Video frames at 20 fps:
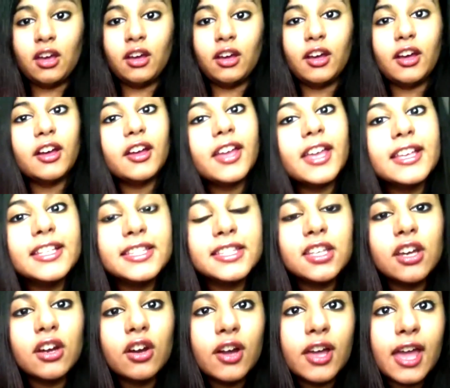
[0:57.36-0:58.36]
Okay,
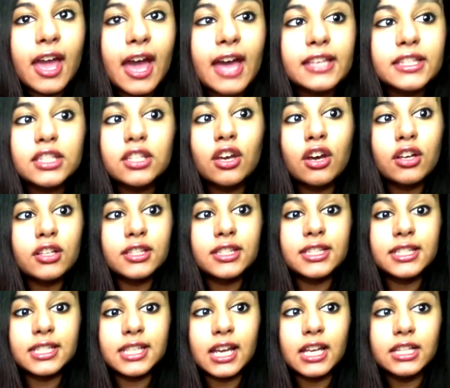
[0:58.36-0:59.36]
so it has gold
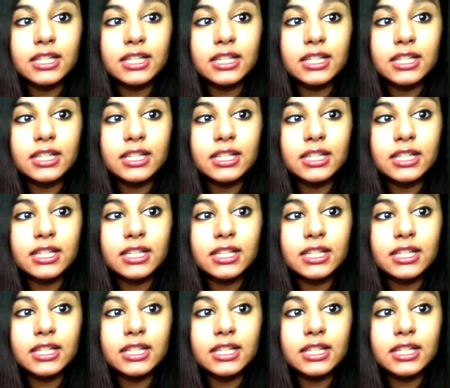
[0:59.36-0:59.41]
studs